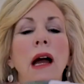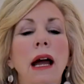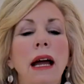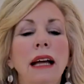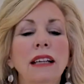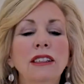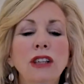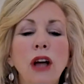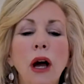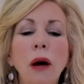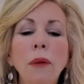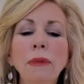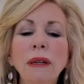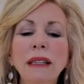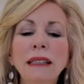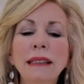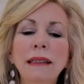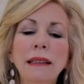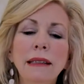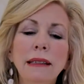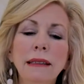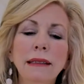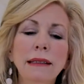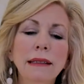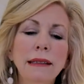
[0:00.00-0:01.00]
it's almost
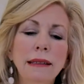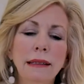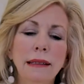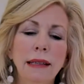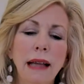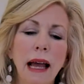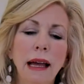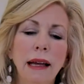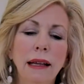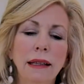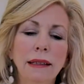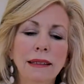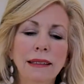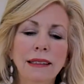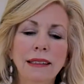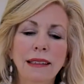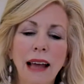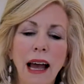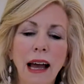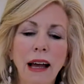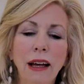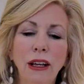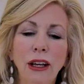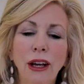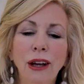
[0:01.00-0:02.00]
this sense
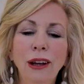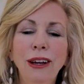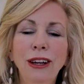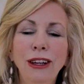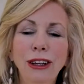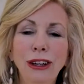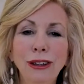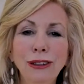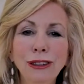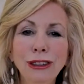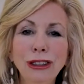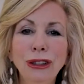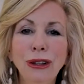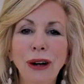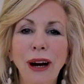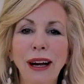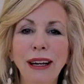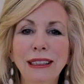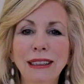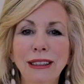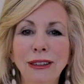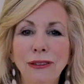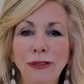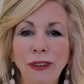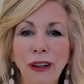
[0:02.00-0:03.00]
that you're
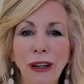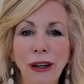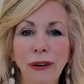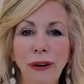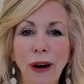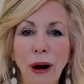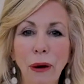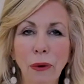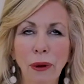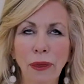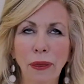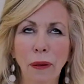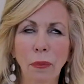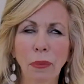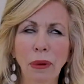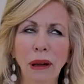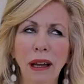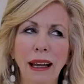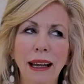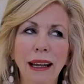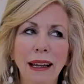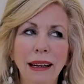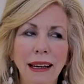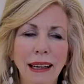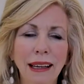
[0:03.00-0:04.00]
trying to figure out what the
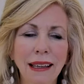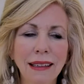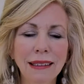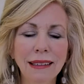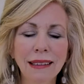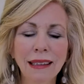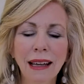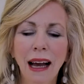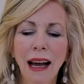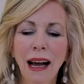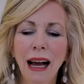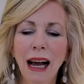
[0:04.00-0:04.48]
plan is.